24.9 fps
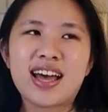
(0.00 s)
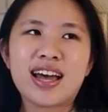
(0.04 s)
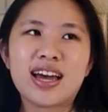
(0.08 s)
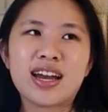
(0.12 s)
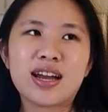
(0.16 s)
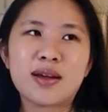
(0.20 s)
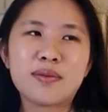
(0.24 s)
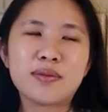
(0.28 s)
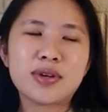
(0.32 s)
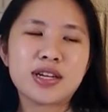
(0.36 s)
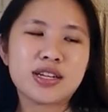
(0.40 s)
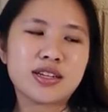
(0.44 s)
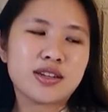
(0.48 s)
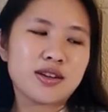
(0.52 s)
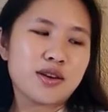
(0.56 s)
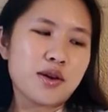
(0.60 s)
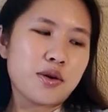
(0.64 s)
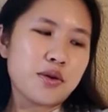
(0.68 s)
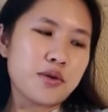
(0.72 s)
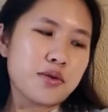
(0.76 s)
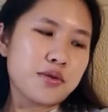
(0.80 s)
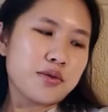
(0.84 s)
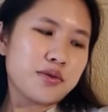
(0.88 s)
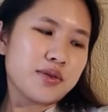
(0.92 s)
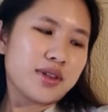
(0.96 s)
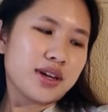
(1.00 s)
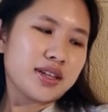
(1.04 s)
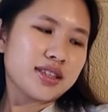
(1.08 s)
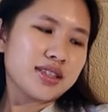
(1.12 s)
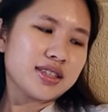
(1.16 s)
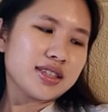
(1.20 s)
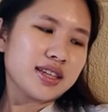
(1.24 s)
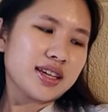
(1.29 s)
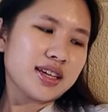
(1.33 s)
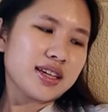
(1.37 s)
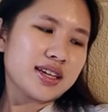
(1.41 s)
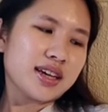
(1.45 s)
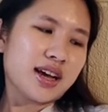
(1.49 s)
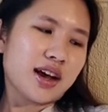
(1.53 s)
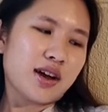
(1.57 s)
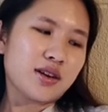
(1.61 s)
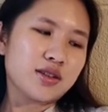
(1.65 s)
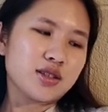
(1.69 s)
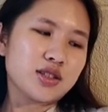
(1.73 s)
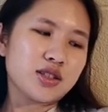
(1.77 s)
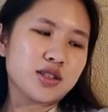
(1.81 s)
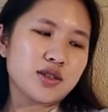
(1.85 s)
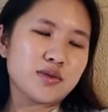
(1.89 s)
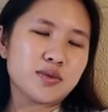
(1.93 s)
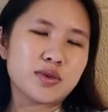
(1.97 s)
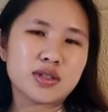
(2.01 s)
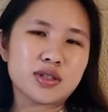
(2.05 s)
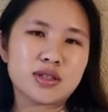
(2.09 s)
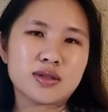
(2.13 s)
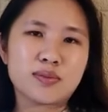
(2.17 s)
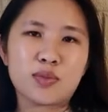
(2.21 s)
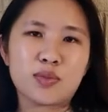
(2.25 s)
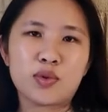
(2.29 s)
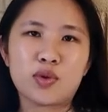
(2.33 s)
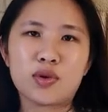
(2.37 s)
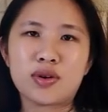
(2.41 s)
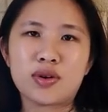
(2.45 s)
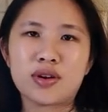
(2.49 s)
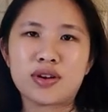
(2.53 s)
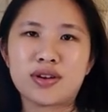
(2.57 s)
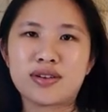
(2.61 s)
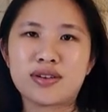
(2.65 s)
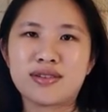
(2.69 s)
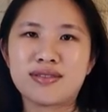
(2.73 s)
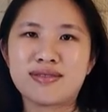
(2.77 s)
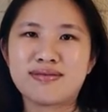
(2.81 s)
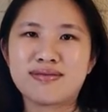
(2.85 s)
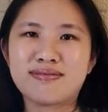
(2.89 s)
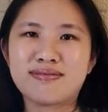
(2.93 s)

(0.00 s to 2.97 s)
and I'm like, No, that's like how she was born.